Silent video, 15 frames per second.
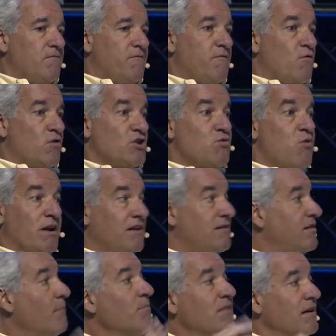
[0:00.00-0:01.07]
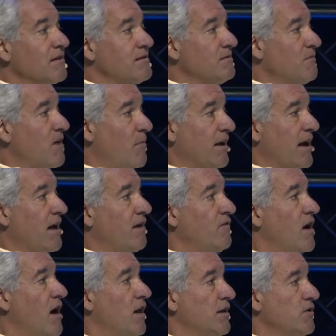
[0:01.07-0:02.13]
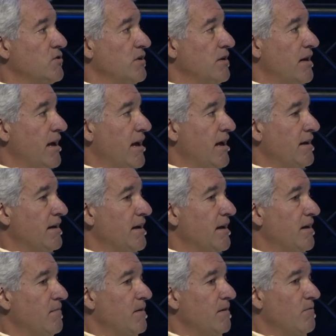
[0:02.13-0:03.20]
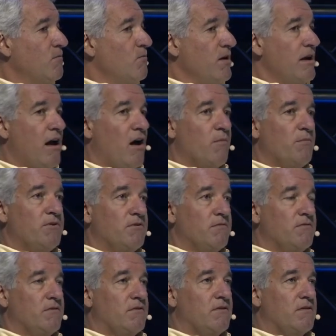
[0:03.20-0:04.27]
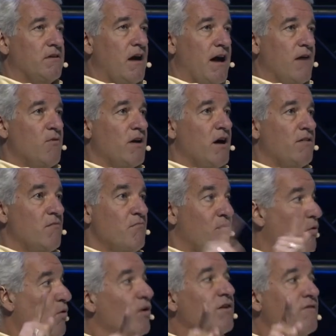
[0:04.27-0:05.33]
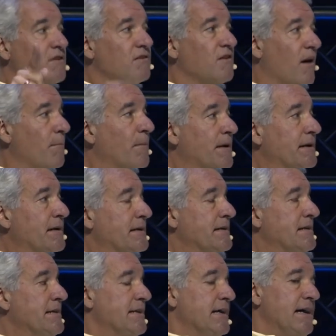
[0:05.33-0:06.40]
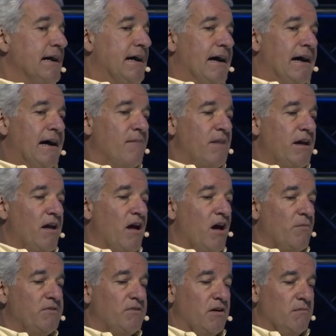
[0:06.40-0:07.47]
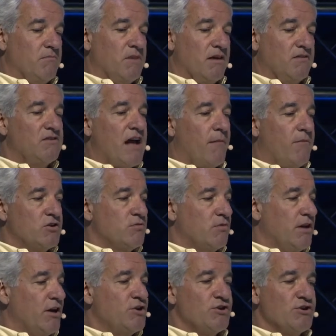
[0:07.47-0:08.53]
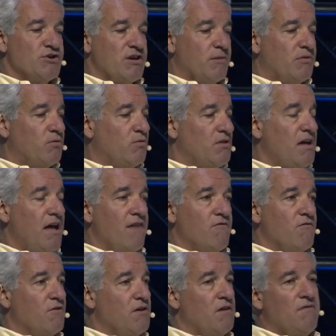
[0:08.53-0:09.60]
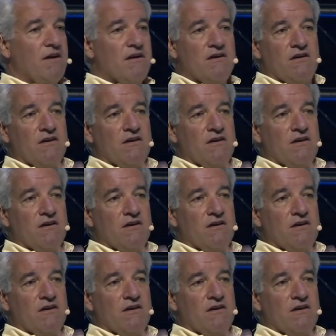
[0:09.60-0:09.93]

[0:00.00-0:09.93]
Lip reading: for 20-somethings coming out of college. And I went on the board of his company and helped him establish relationships with every